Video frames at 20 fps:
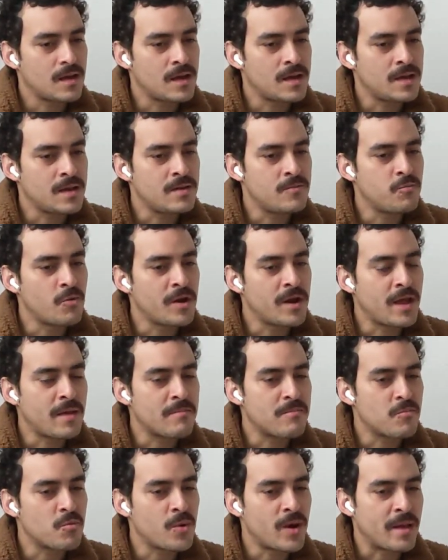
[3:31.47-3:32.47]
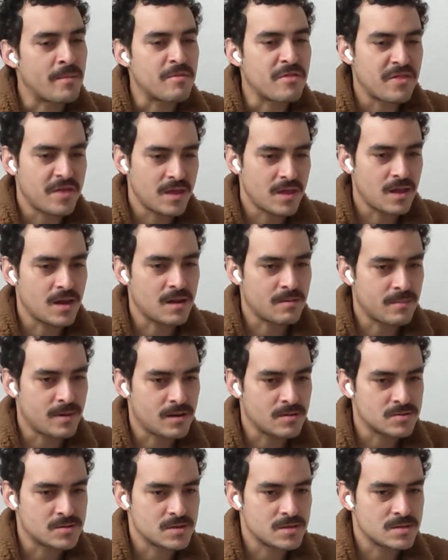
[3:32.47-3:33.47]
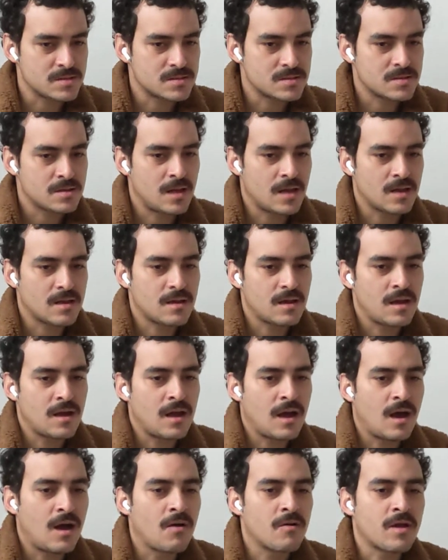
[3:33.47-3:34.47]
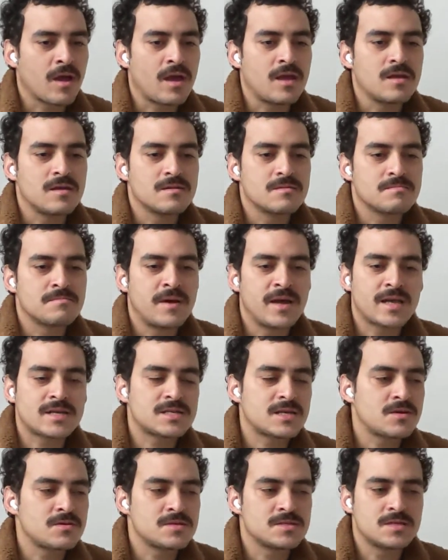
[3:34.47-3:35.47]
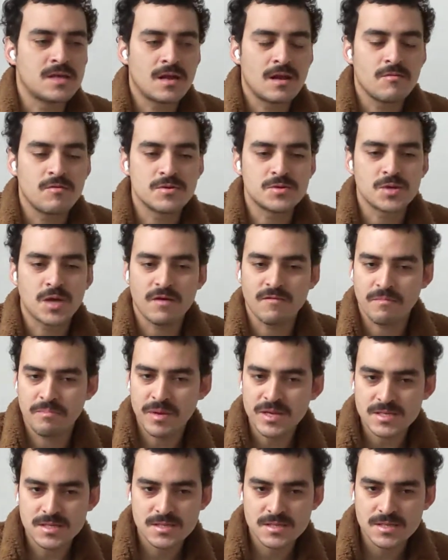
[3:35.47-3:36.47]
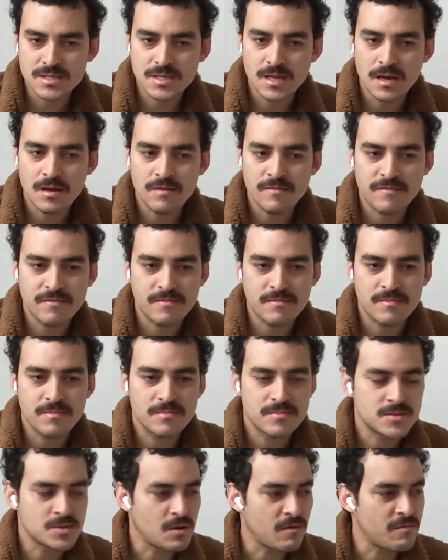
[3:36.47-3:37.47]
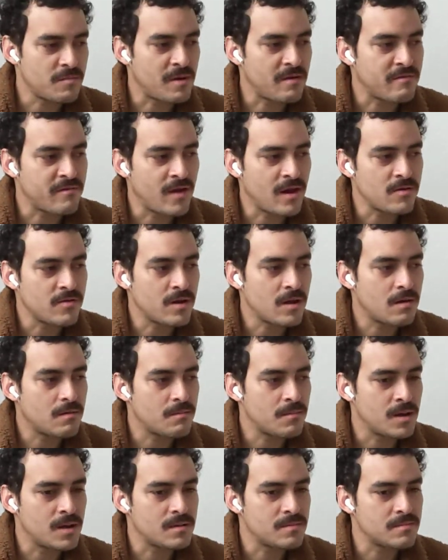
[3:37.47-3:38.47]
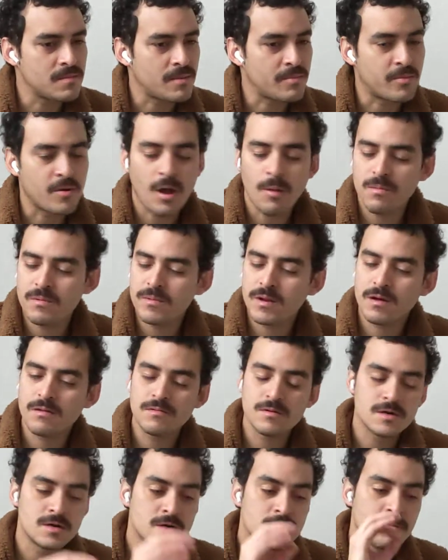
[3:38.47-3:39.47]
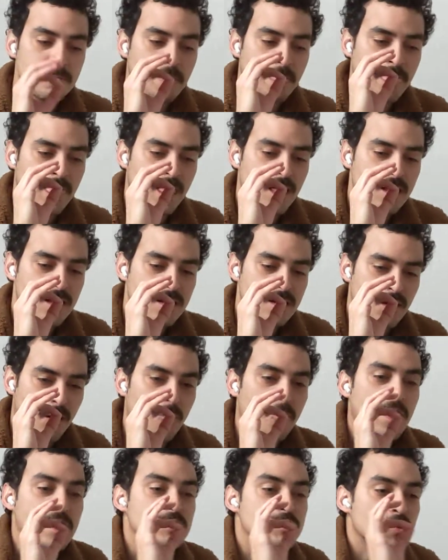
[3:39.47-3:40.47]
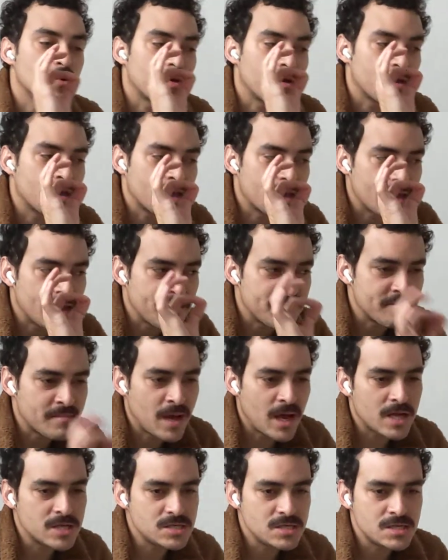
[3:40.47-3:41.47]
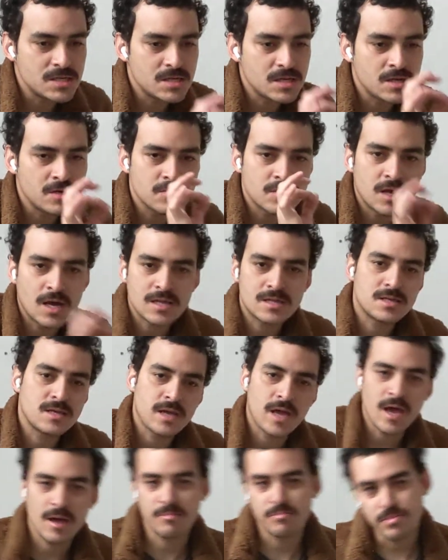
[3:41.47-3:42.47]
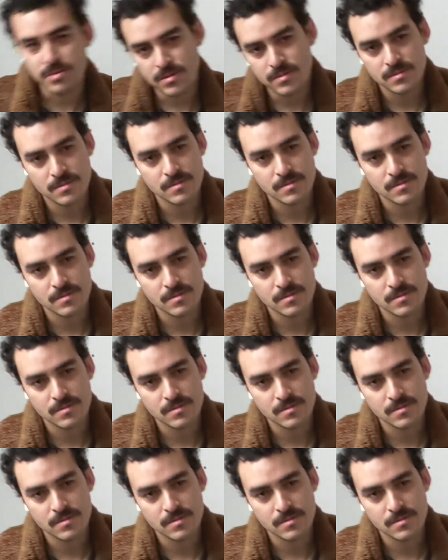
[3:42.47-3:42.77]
and when I'm thinking about this, like, okay, my excuse is that I want to have a business instead of solving my value now, my problem now. Alright, so imagine you got the app,